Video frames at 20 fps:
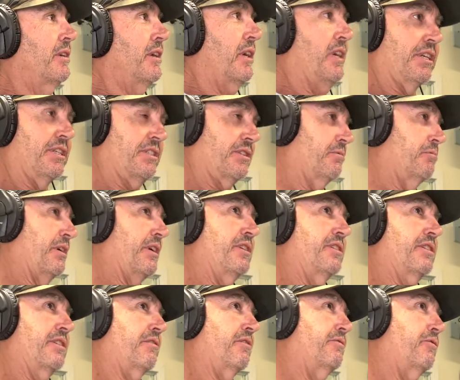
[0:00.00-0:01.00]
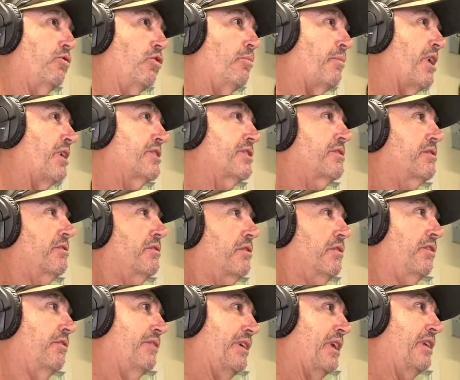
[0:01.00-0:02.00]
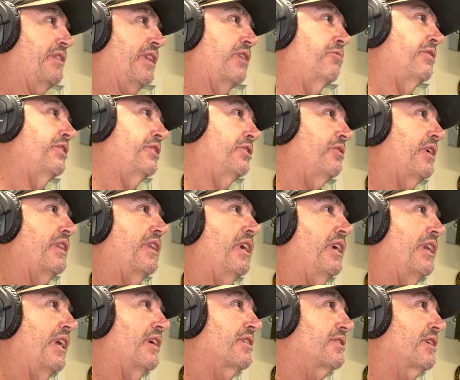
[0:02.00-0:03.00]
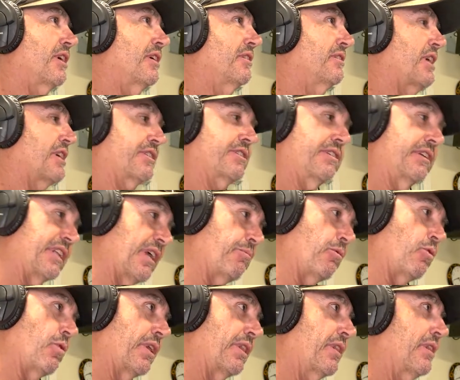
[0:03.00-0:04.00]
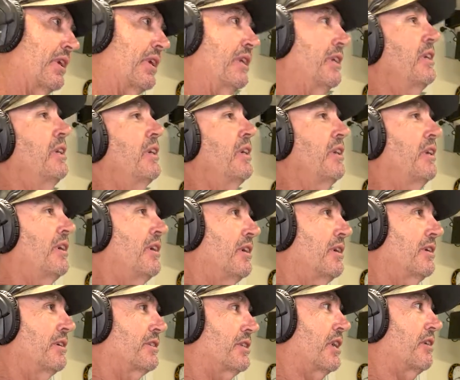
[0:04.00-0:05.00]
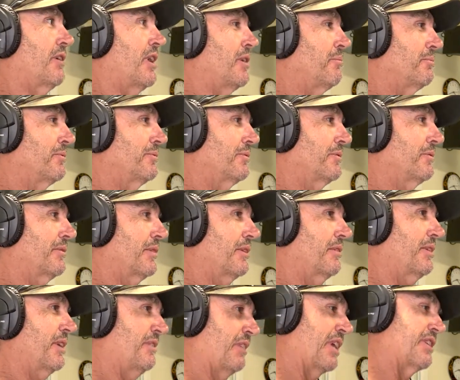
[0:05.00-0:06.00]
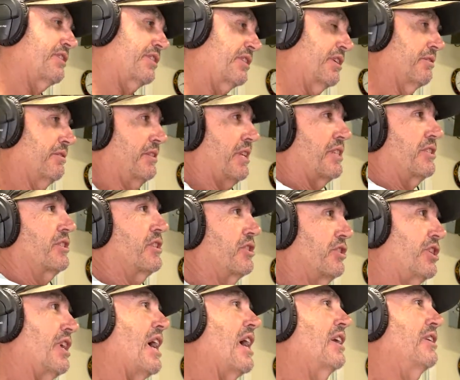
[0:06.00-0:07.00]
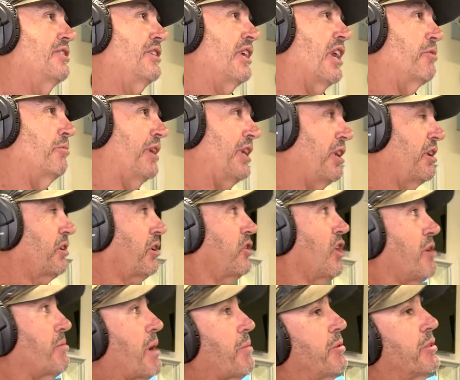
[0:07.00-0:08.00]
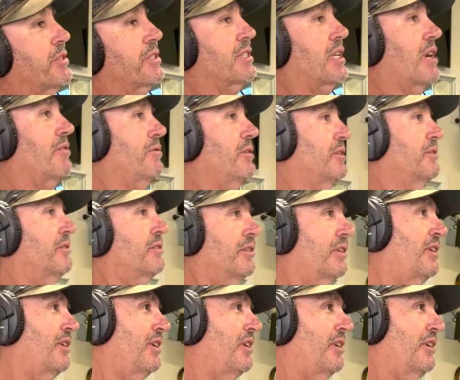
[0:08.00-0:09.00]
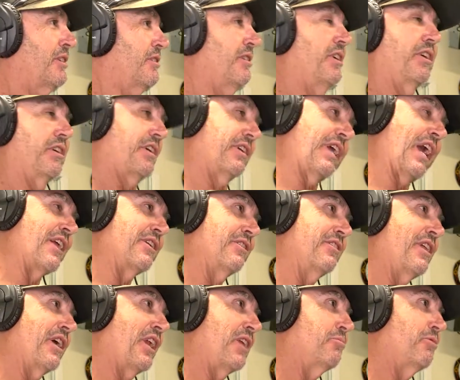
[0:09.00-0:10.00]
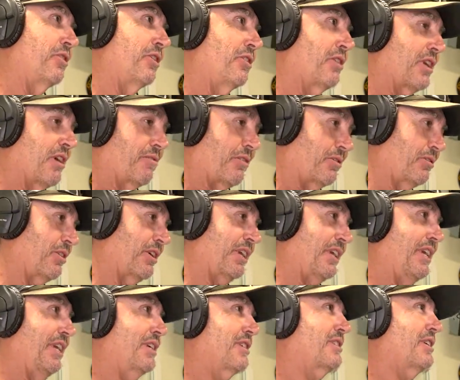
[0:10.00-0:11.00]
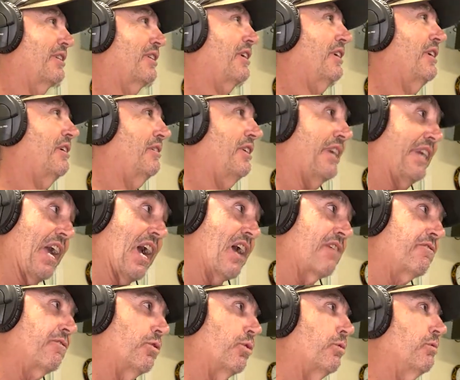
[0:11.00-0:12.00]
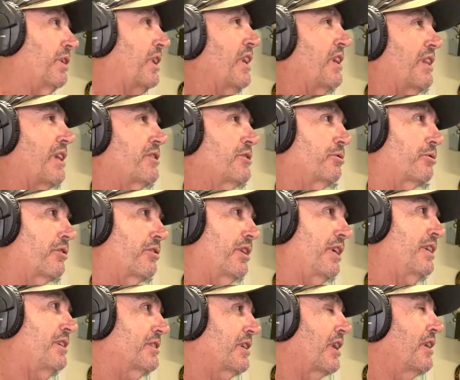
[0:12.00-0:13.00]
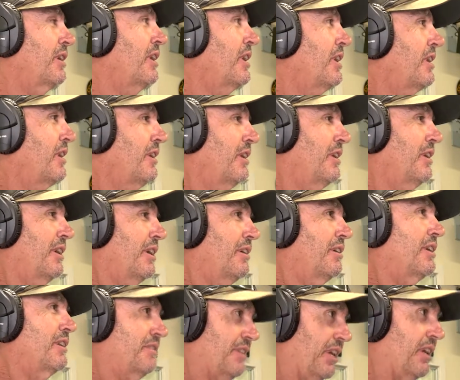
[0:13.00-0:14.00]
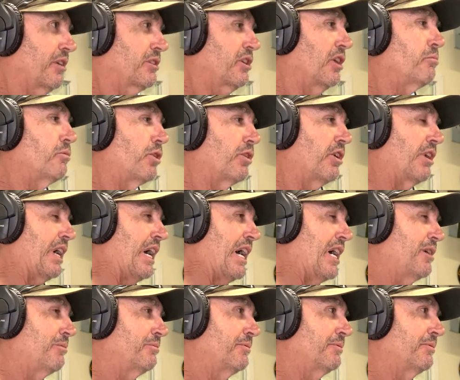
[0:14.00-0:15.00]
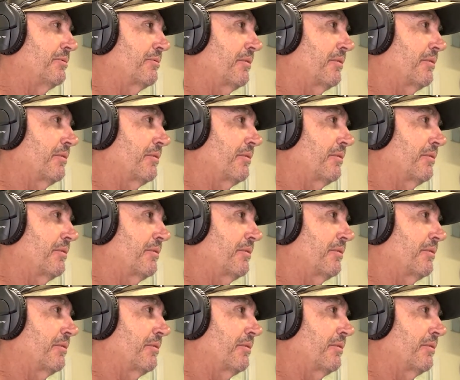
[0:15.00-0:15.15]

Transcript: is the, is the foremost of anything we do out there now. So that's the number one thing. So um, that's the that's the change. You know, where you climb up on stuff and you can't do that anymore. You've got to have the right gear so that you, you can't fall. You know that sort of thing. So yes, yeah, it's a lot more um,